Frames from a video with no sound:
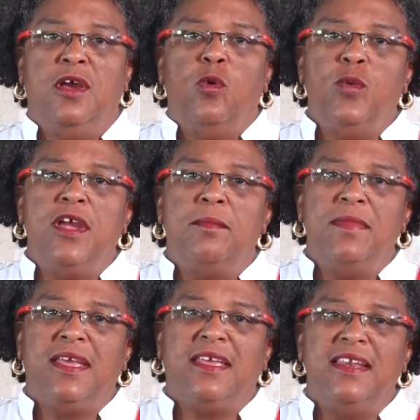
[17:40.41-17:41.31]
We are
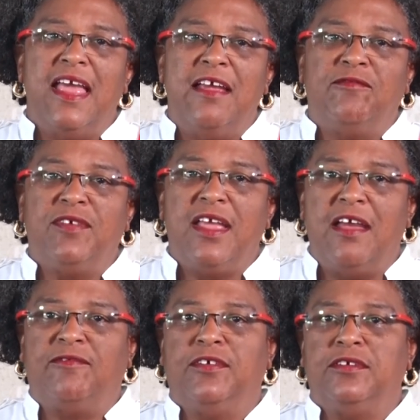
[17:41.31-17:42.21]
making every
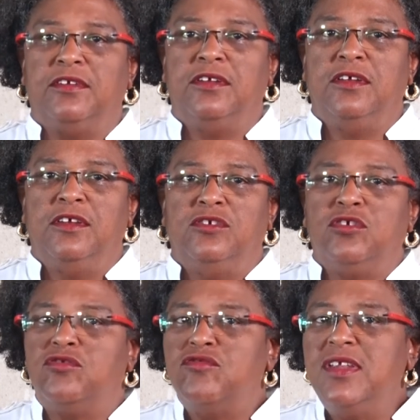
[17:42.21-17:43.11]
effort to
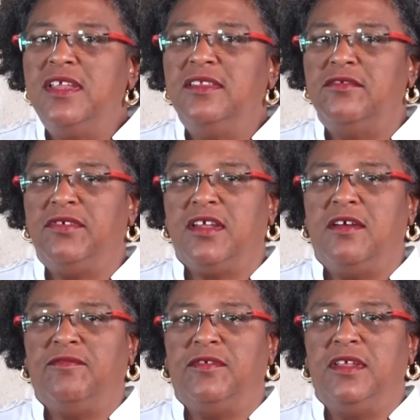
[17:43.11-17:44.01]
green the
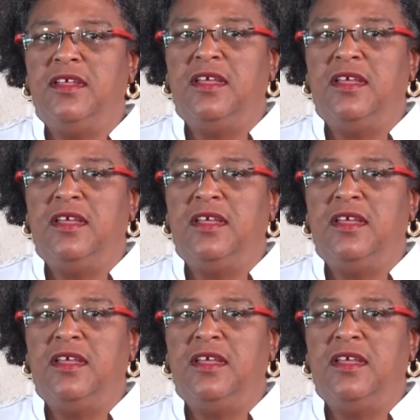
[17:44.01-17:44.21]
recovery